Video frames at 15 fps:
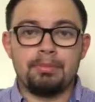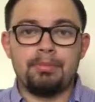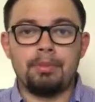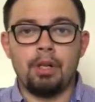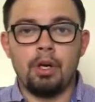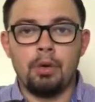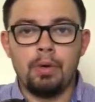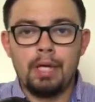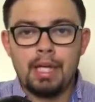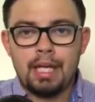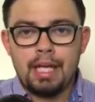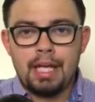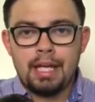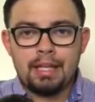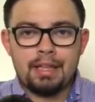flow,
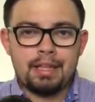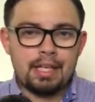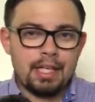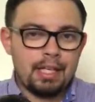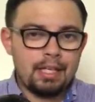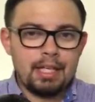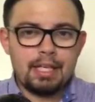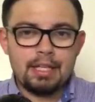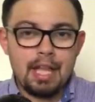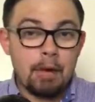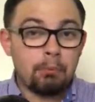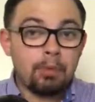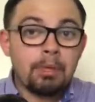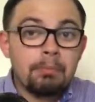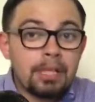then
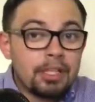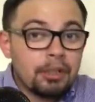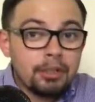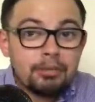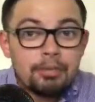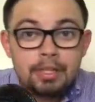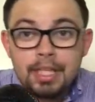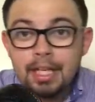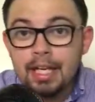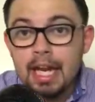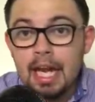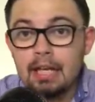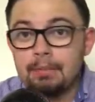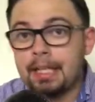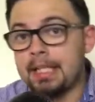that wouldn't be good for the
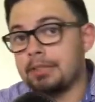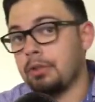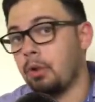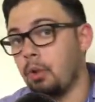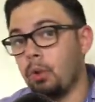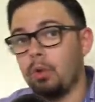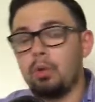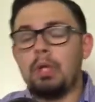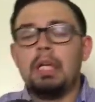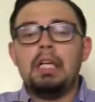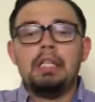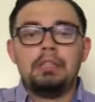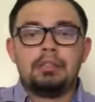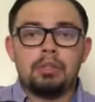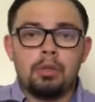economy as a whole.
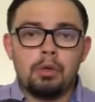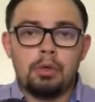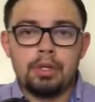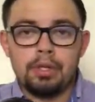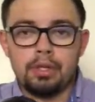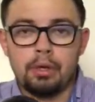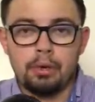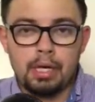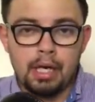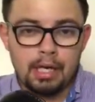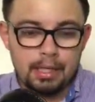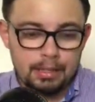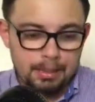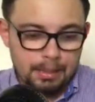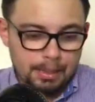So, you know,
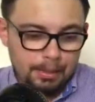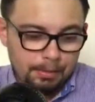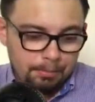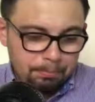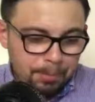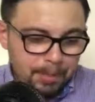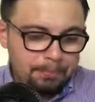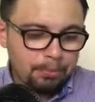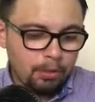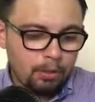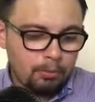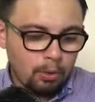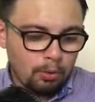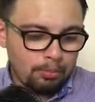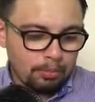uh, people are
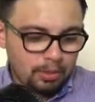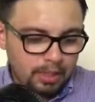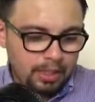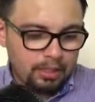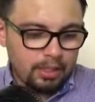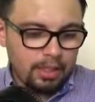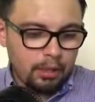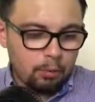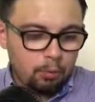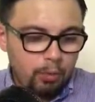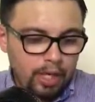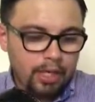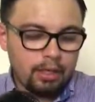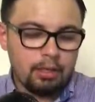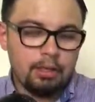more politically
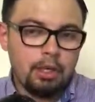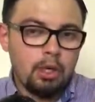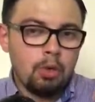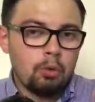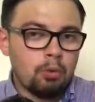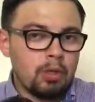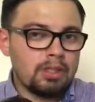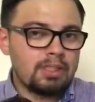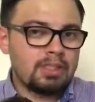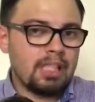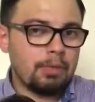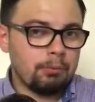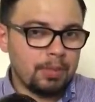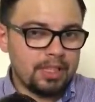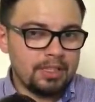aware once
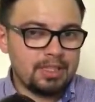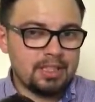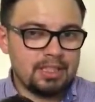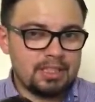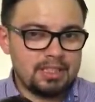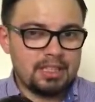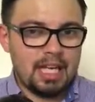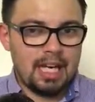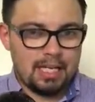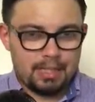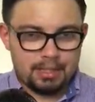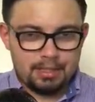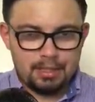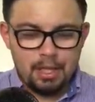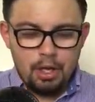they reach this
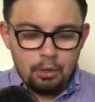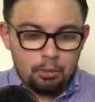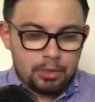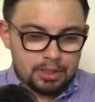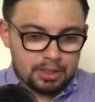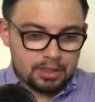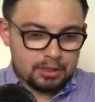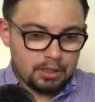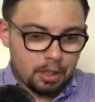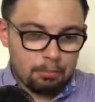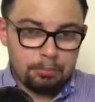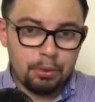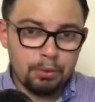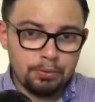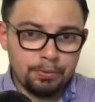status, which is a
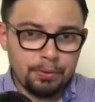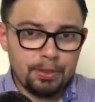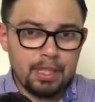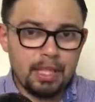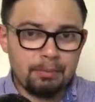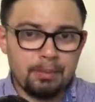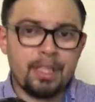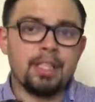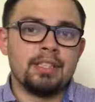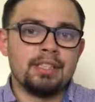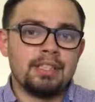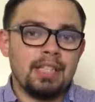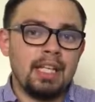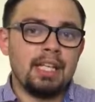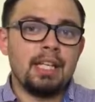beautiful thing
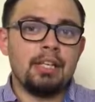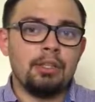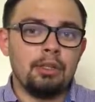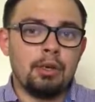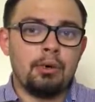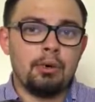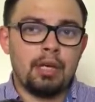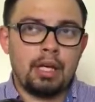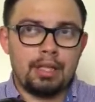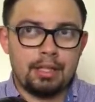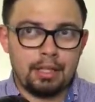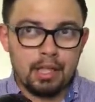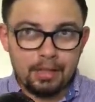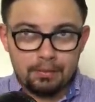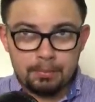because then, you know, uh,
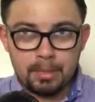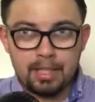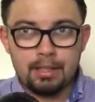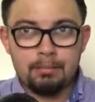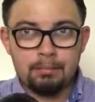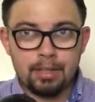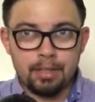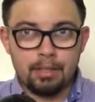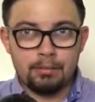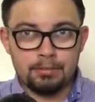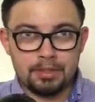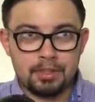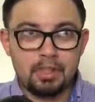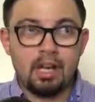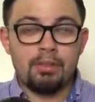the government
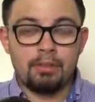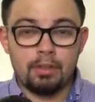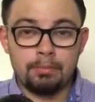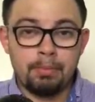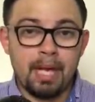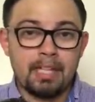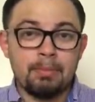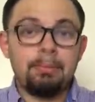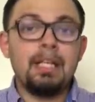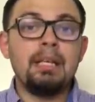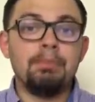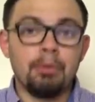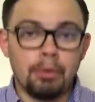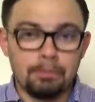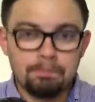becomes governed by the
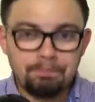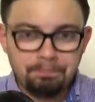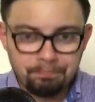people